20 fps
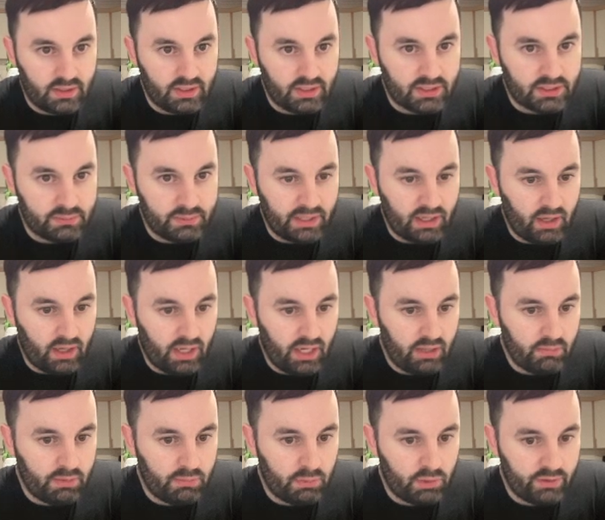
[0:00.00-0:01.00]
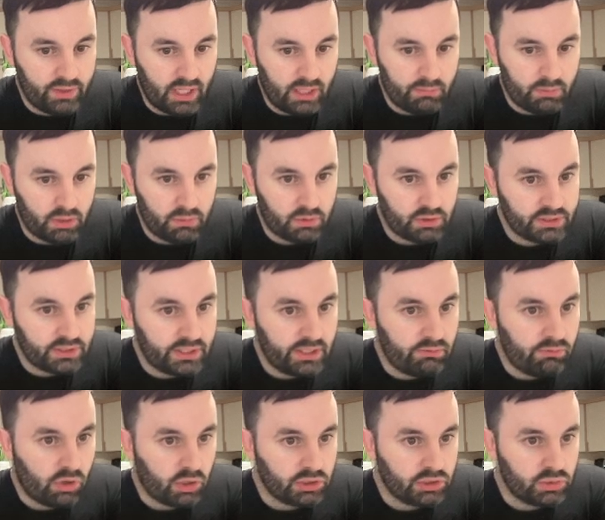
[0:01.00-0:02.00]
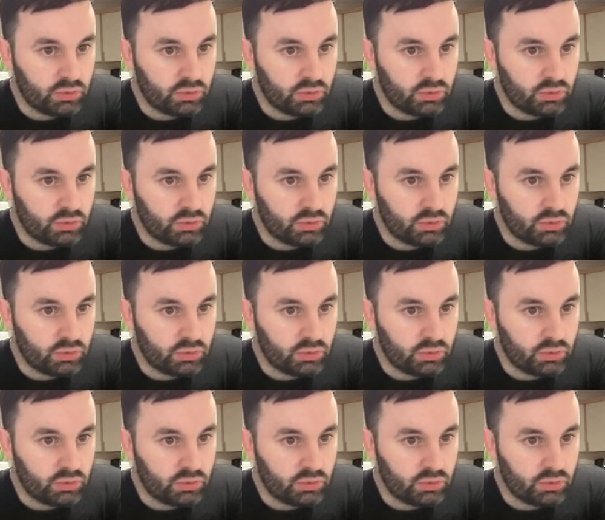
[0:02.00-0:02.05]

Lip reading: and spend a little bit more time on them because I did rush